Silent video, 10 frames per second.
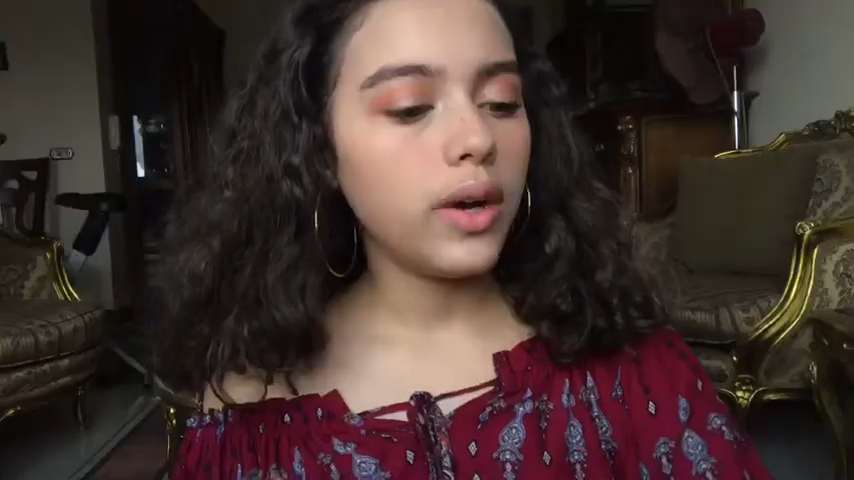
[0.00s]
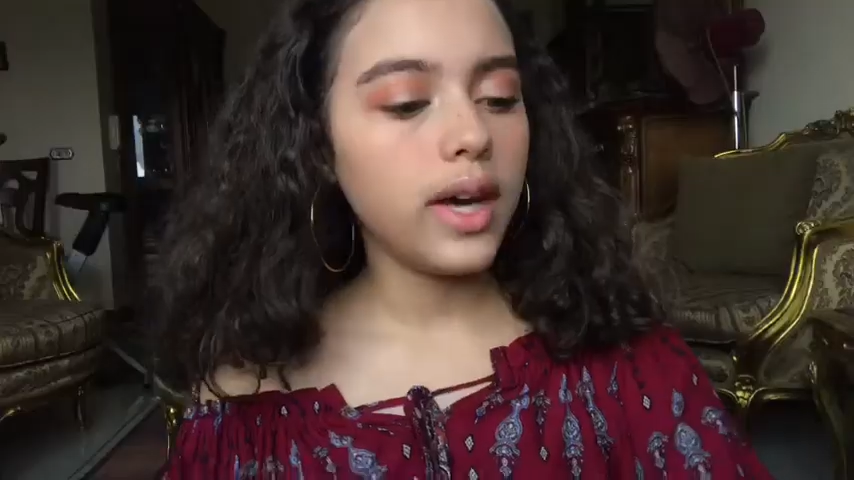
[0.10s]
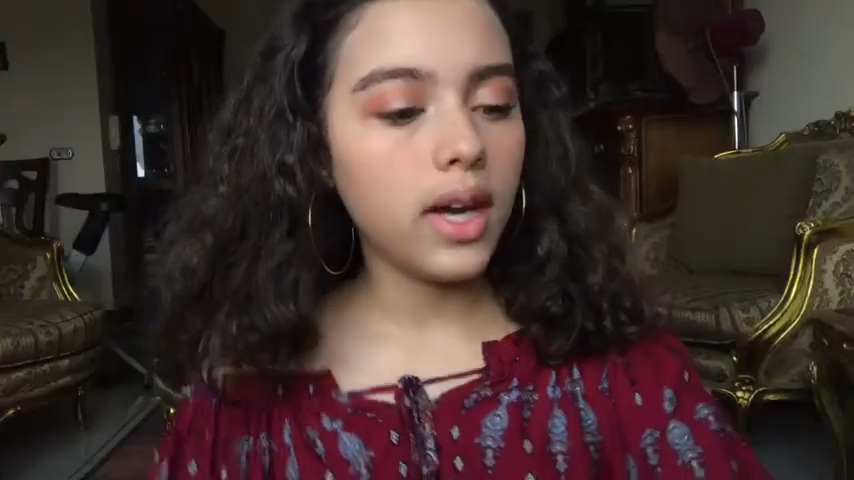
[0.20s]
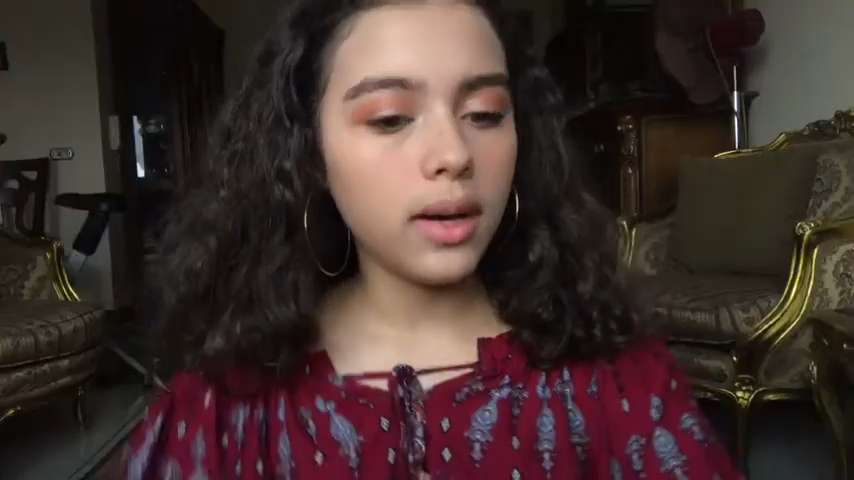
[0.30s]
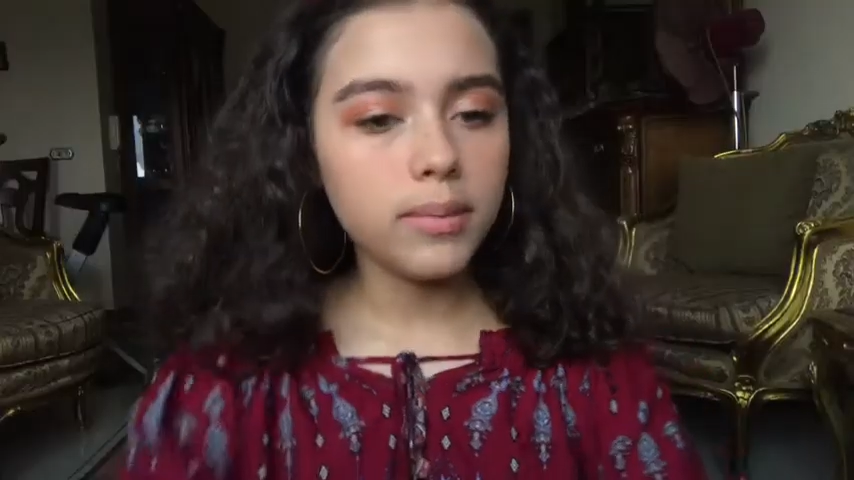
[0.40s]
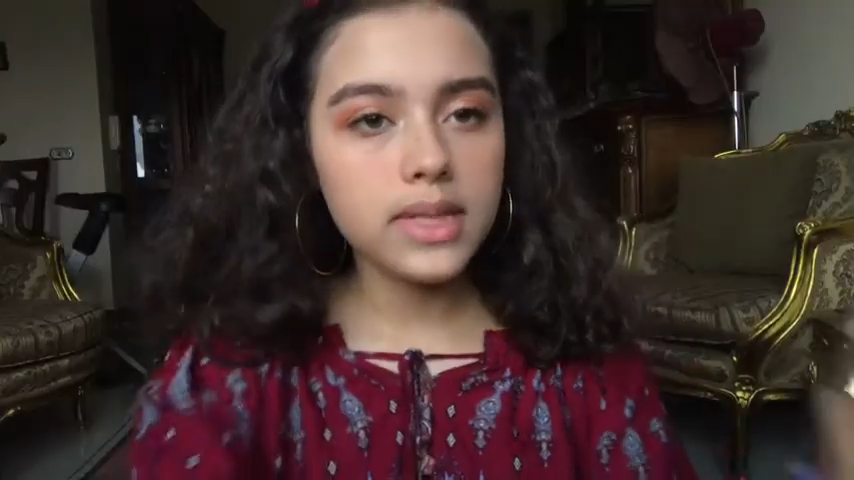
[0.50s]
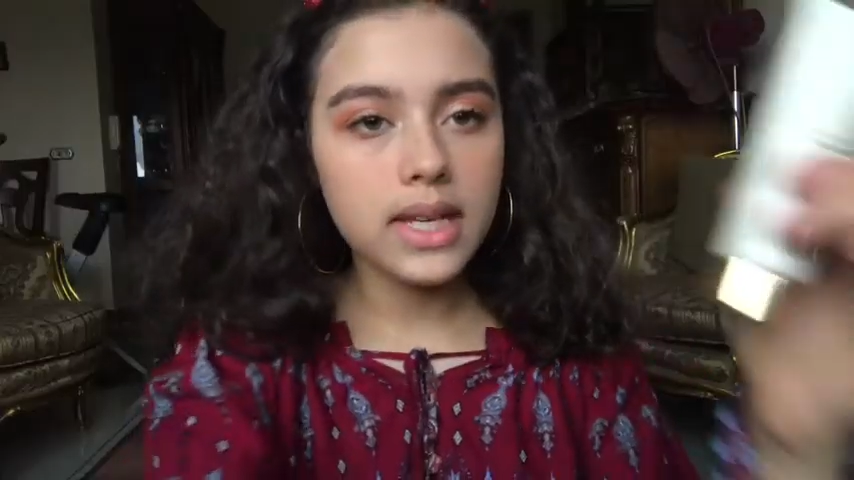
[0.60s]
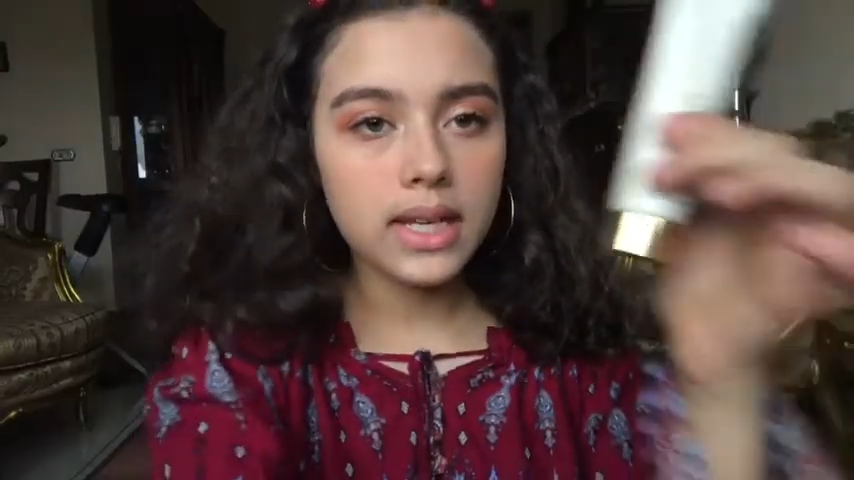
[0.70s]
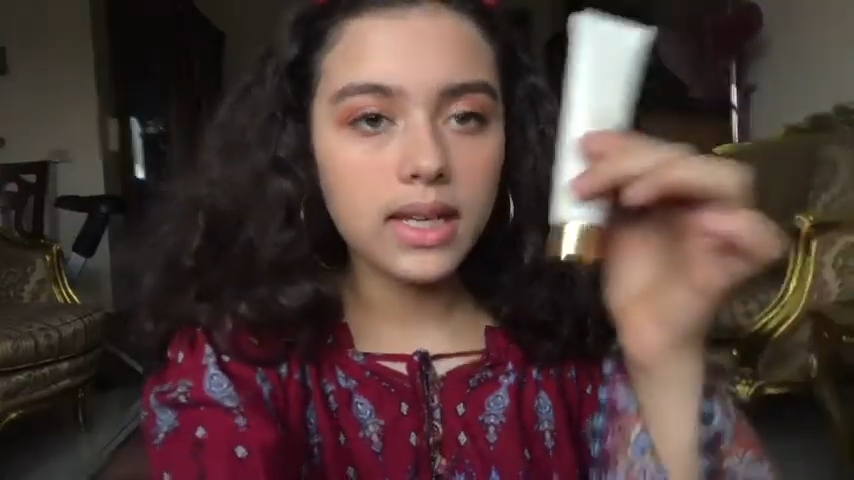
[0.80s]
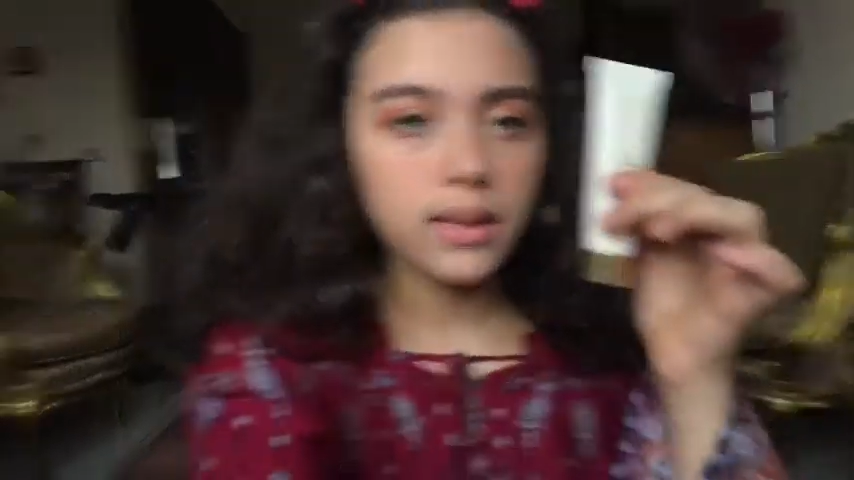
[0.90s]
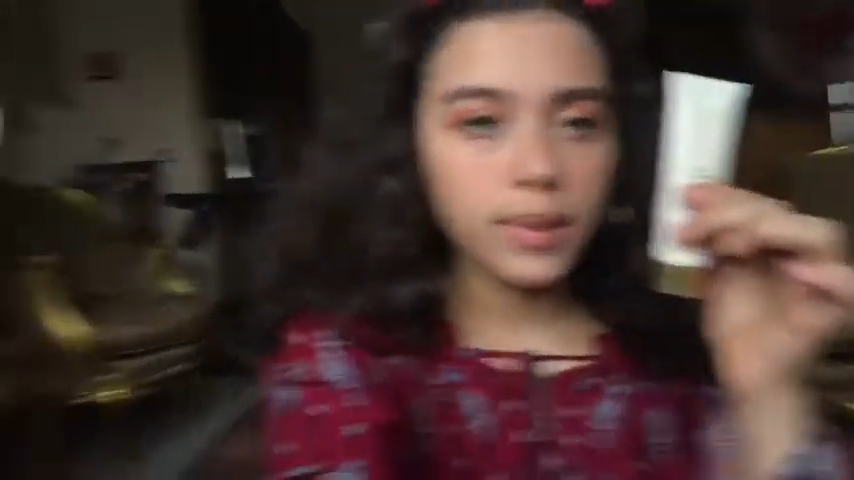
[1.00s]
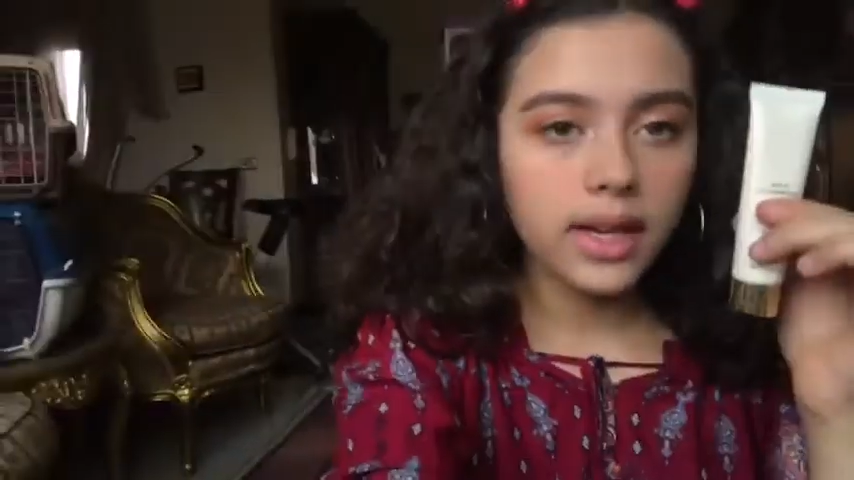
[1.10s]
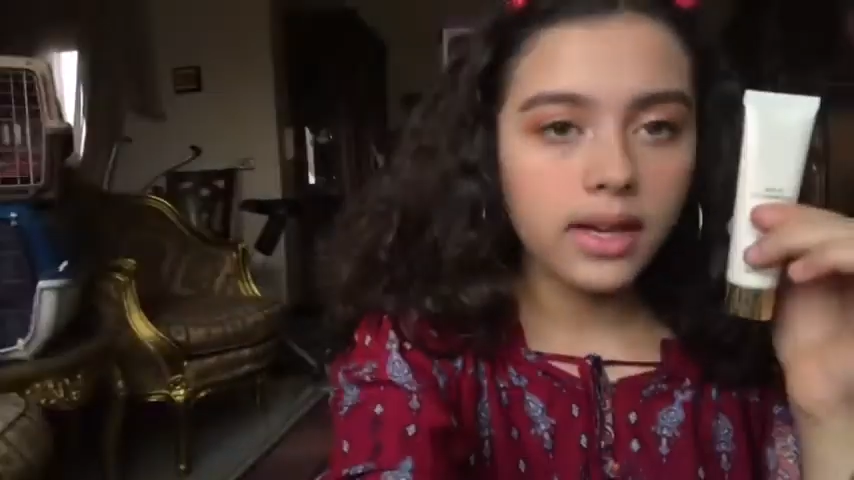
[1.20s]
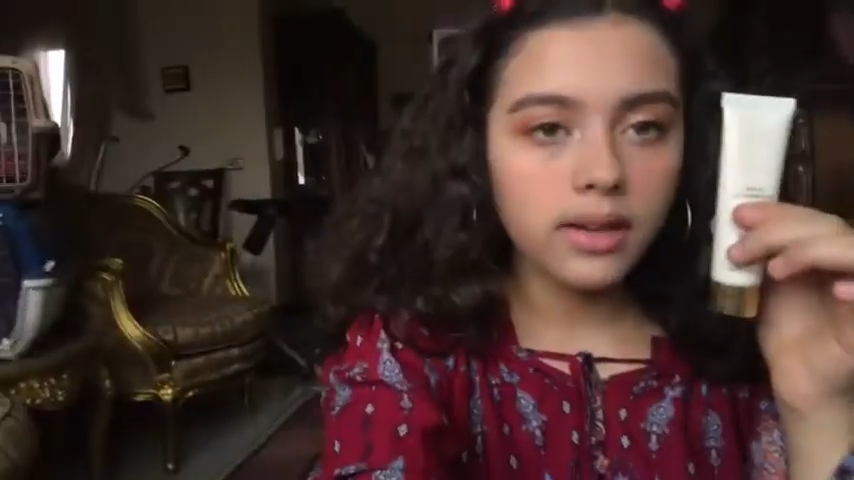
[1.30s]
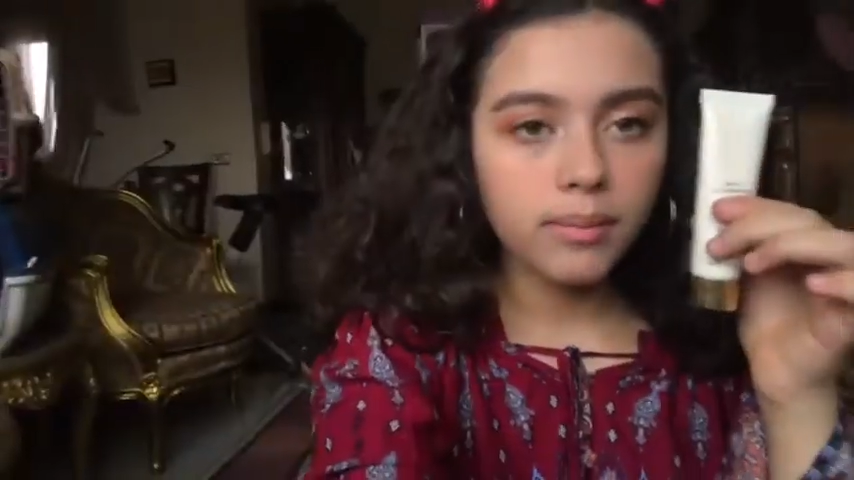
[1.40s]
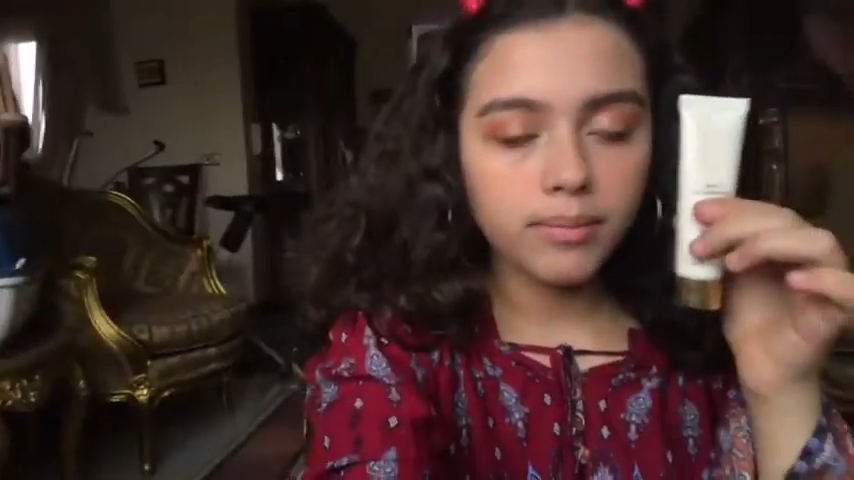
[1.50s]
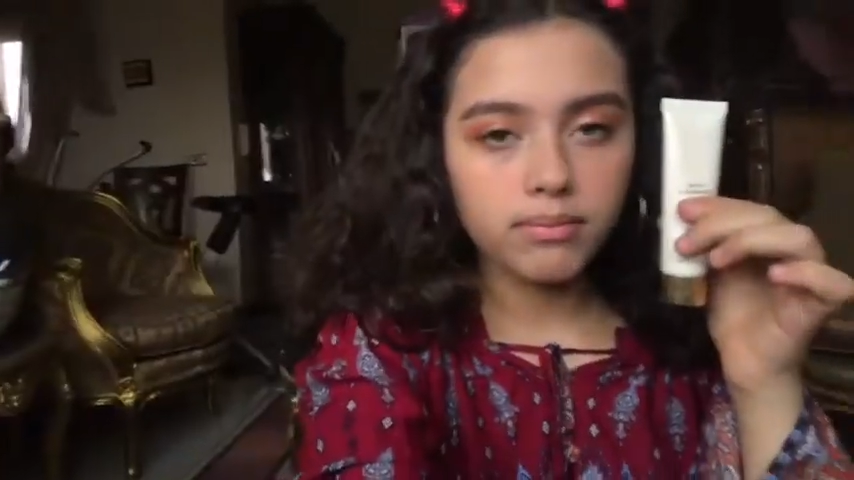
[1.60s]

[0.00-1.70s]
Okay, I'm taking my